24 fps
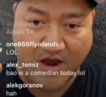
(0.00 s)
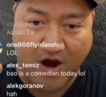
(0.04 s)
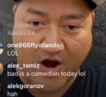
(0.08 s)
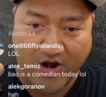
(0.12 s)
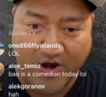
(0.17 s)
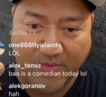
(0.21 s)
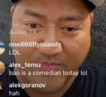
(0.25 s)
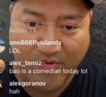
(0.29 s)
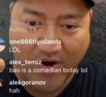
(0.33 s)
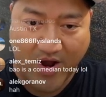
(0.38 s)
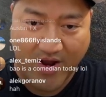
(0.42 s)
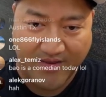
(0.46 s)
I
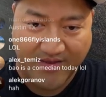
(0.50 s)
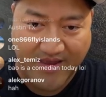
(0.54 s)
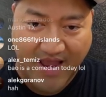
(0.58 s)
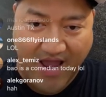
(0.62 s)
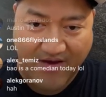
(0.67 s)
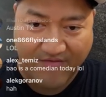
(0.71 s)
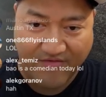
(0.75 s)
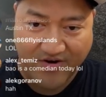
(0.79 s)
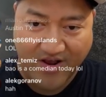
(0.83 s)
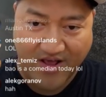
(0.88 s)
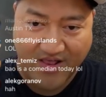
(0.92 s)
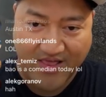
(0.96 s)
already brought
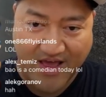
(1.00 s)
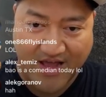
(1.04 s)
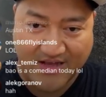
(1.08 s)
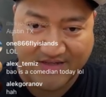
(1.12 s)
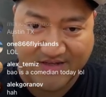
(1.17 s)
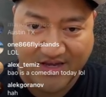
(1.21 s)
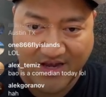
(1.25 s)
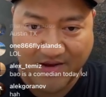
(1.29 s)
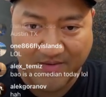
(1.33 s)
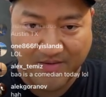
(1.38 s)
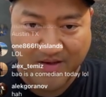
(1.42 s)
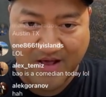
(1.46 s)
Davern on
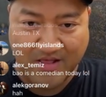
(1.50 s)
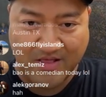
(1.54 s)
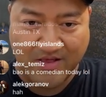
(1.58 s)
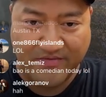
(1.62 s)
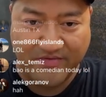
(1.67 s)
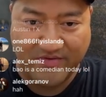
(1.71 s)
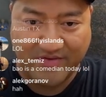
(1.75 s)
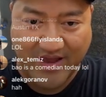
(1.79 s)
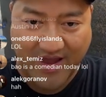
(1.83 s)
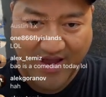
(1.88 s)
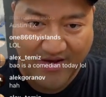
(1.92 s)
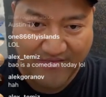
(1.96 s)
last time. I
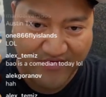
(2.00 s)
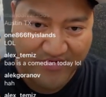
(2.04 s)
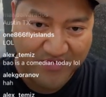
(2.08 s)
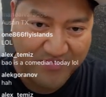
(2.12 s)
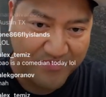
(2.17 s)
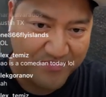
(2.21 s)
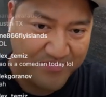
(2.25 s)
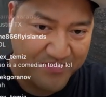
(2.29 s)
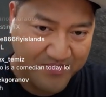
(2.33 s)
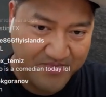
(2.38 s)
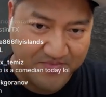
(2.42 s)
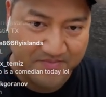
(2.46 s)
love you,
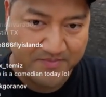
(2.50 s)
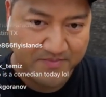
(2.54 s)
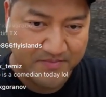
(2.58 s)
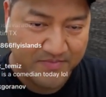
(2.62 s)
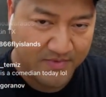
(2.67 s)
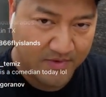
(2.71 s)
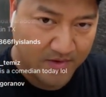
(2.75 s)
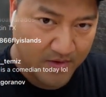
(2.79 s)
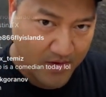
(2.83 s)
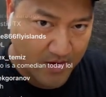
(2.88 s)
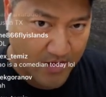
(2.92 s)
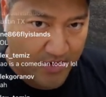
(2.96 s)
Davern.
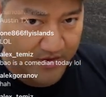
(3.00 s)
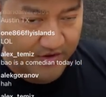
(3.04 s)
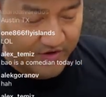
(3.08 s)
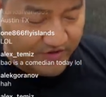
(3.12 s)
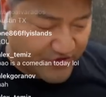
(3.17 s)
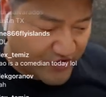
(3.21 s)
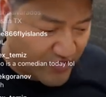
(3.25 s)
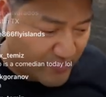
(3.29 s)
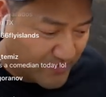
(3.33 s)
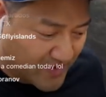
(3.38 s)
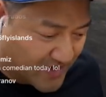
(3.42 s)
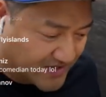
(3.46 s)

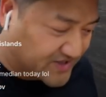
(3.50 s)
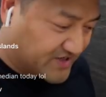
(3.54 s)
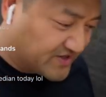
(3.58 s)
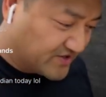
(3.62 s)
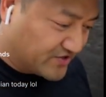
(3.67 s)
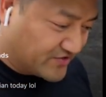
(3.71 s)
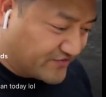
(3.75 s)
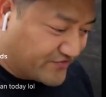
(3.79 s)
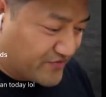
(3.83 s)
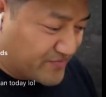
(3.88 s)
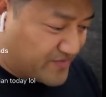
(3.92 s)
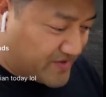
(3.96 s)
You're too
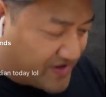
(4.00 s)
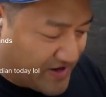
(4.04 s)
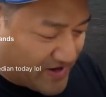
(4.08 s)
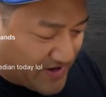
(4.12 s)
muscular for